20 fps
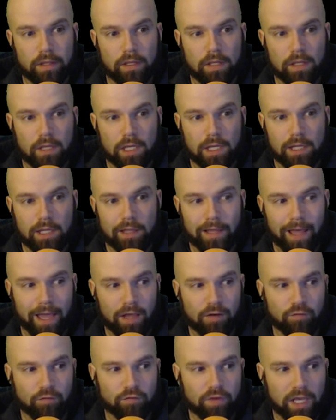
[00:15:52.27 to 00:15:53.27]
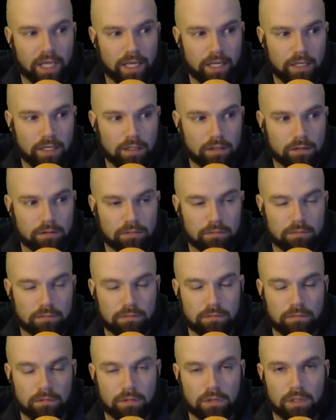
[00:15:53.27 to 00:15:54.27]
in that vein,
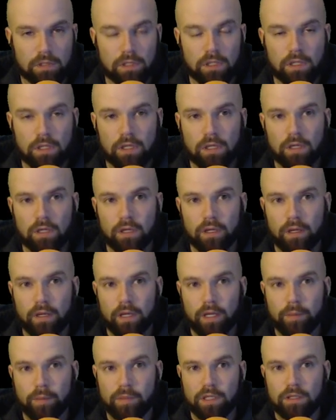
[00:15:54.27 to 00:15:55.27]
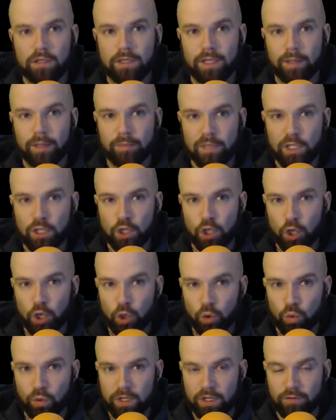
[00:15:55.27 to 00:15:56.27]
um, let me
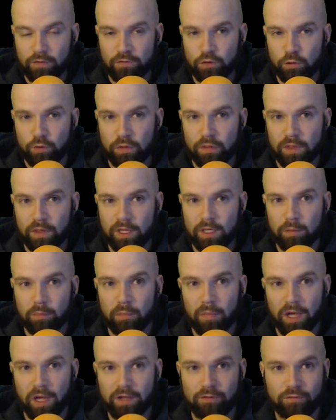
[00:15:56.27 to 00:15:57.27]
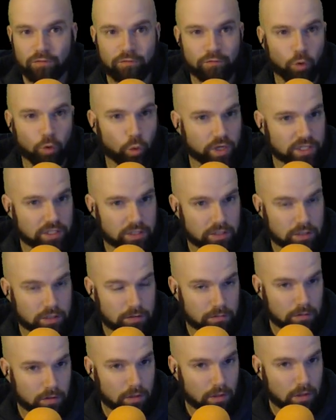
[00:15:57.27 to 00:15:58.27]
know if you think my voice
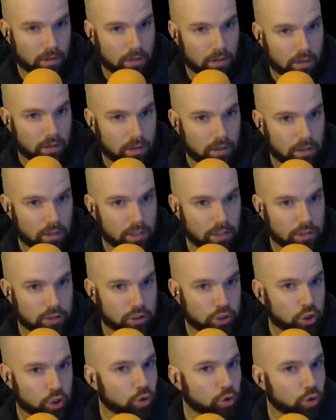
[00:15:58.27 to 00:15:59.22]
is too